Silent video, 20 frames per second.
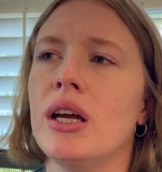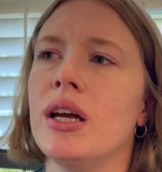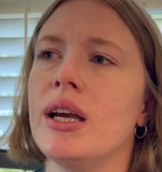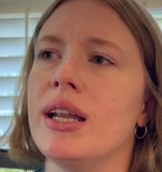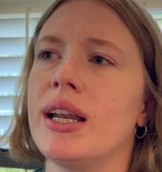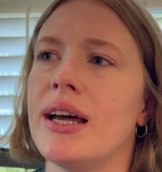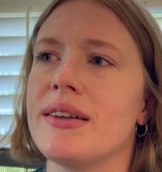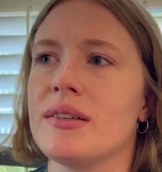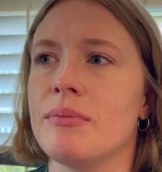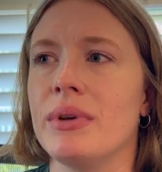
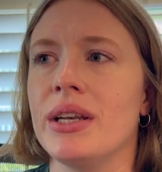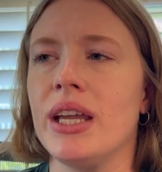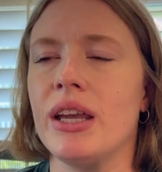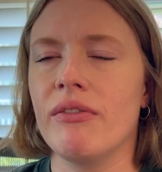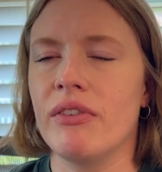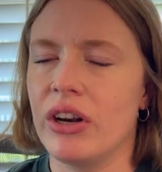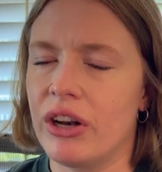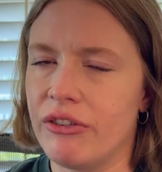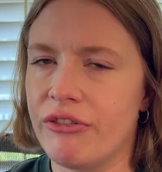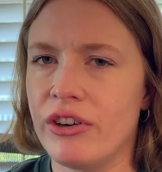It hasn't been
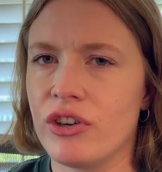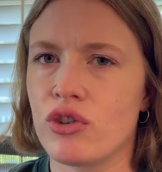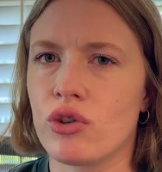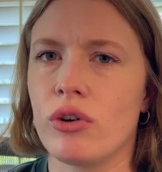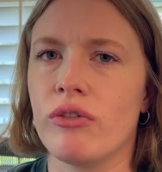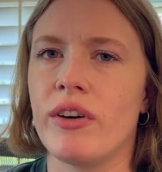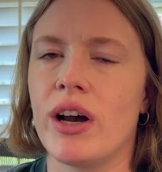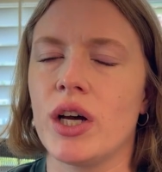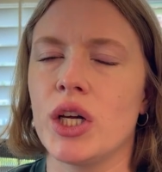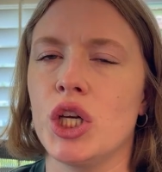given an
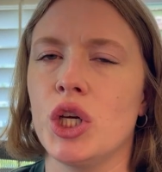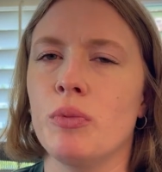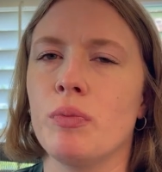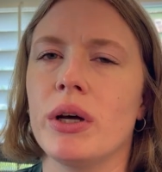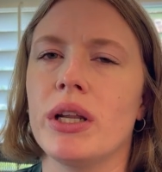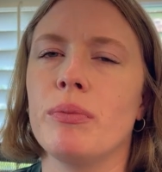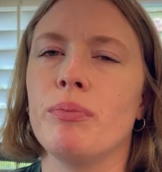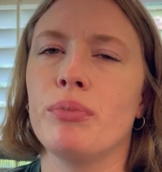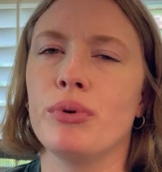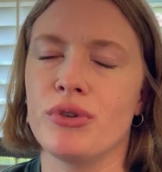official value,
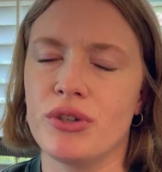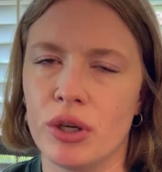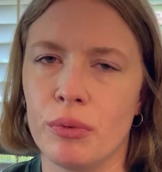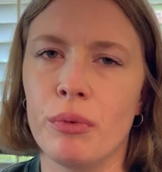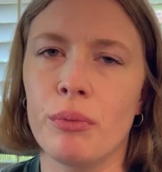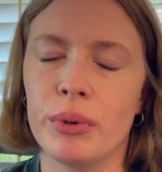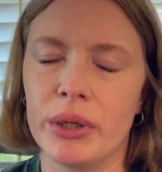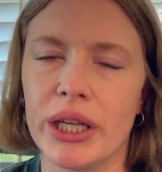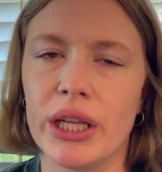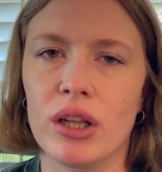but
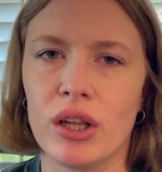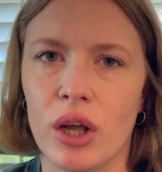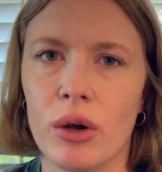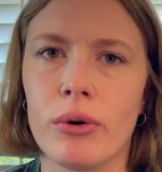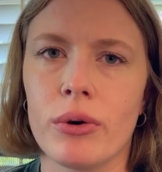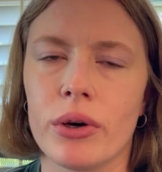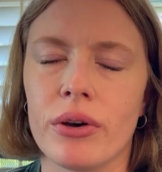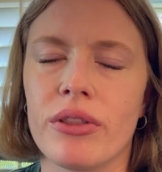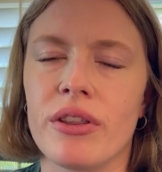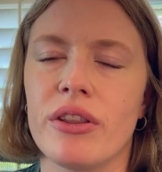presumably
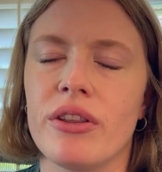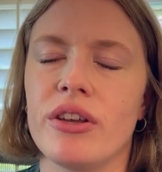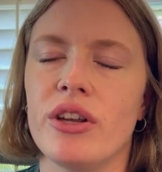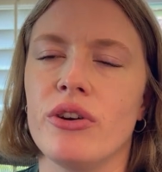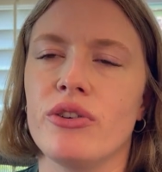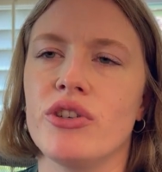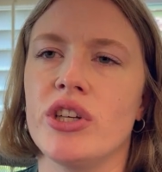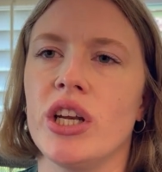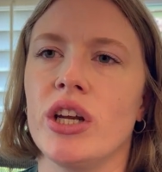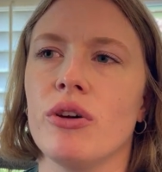lower than the
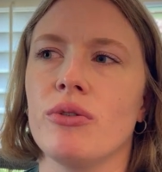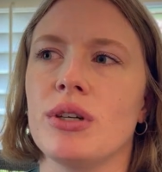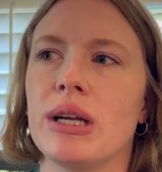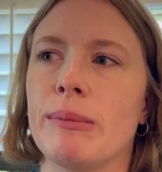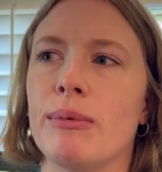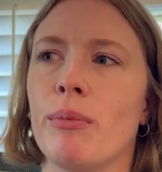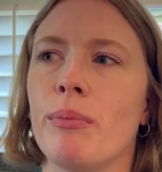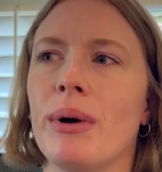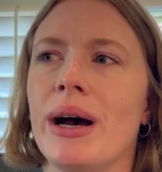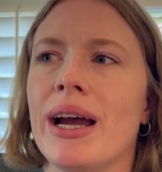Yurchenko
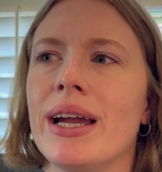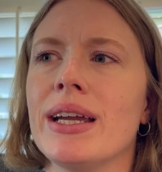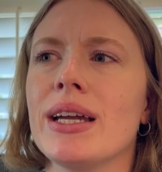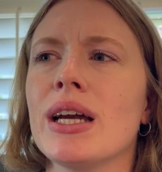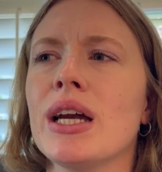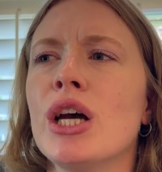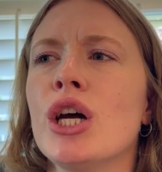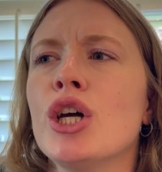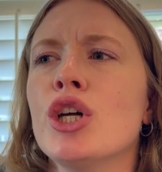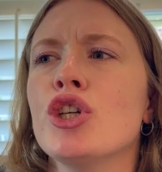double pike.
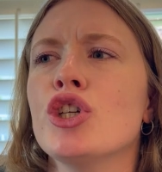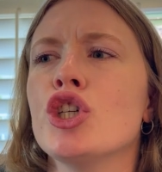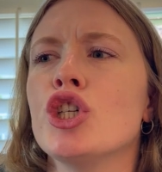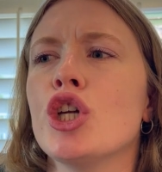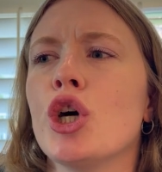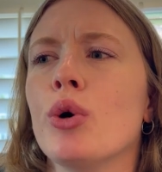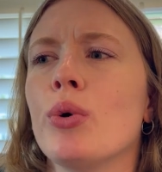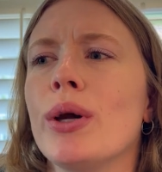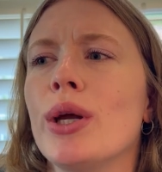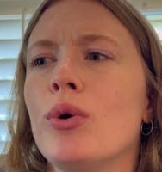
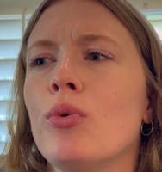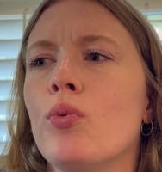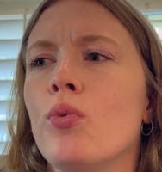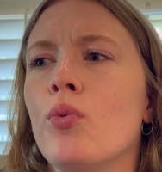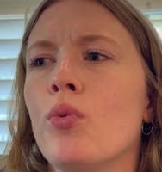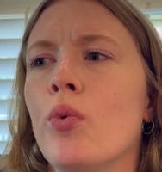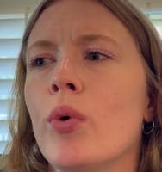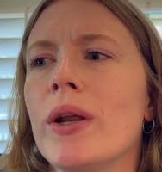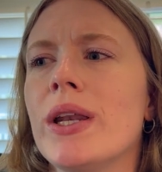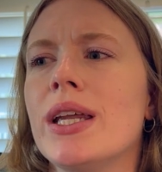So it
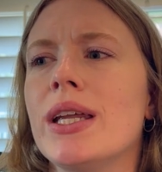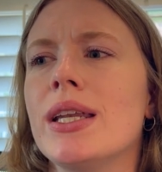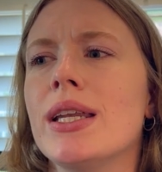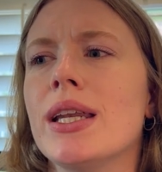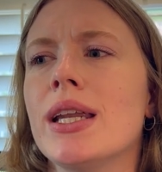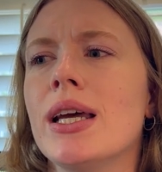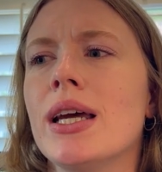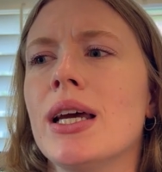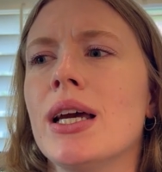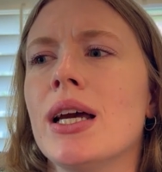wouldn't
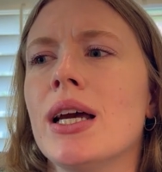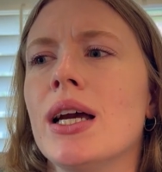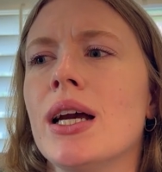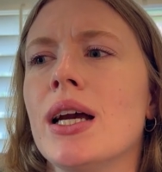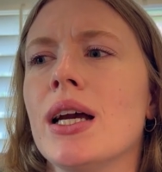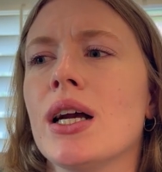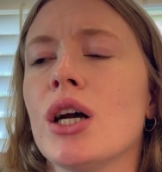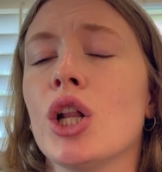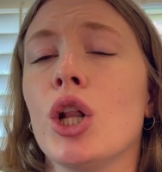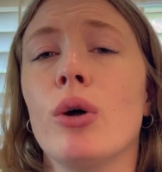
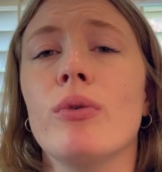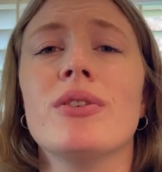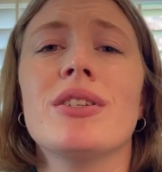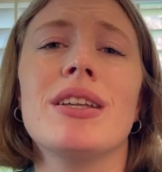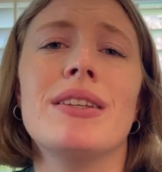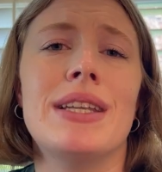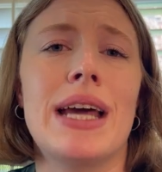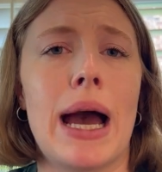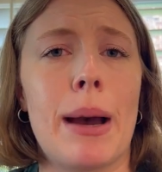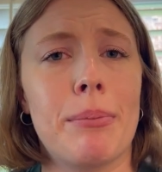close
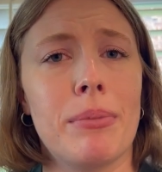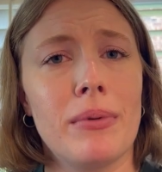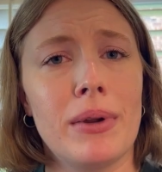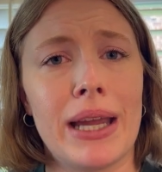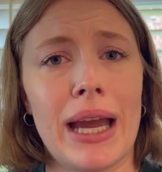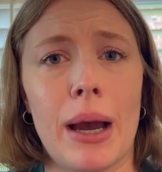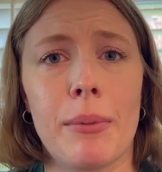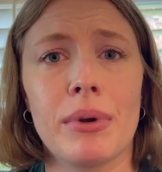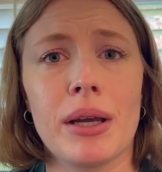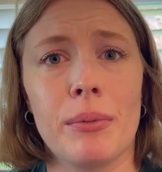the
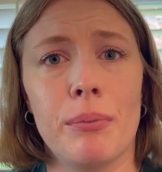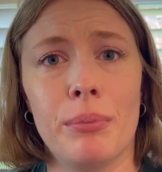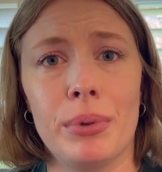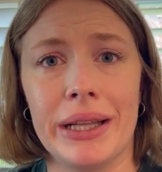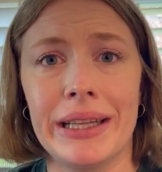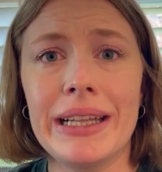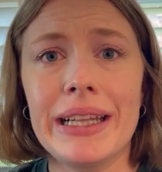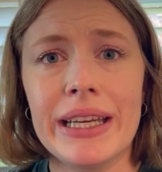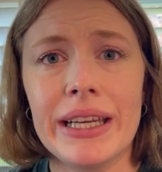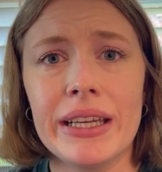gap
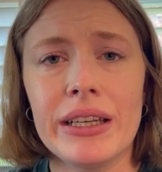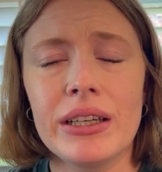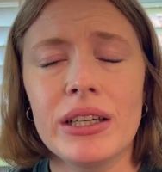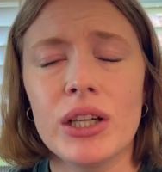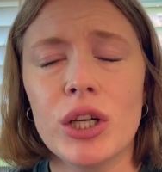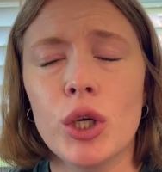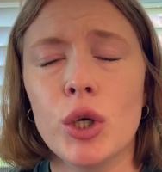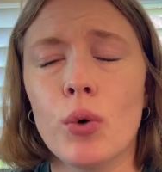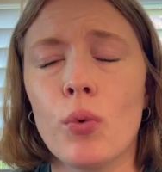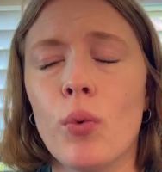completely
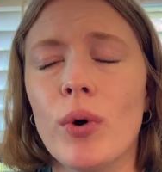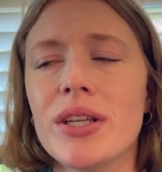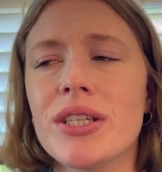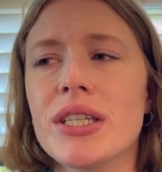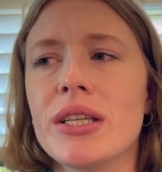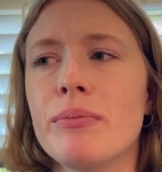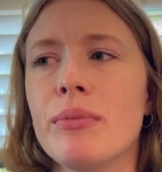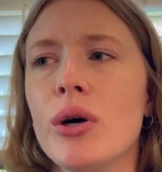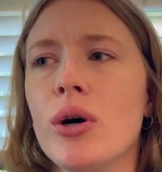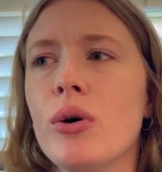with
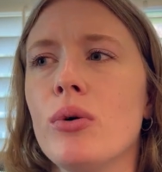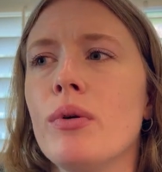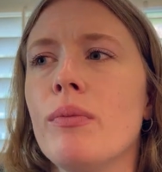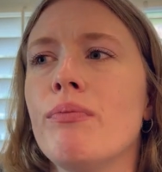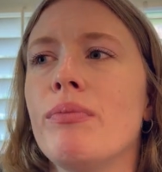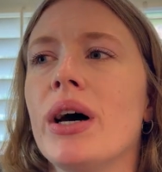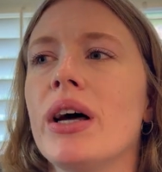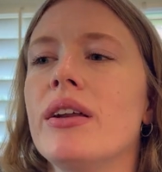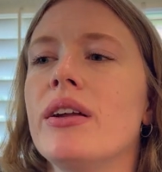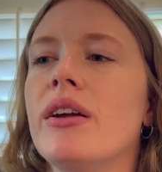Simone,
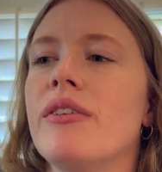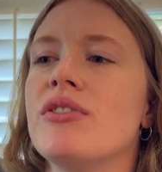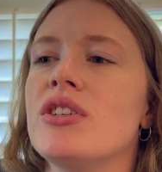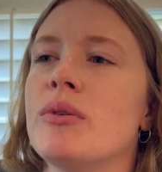but if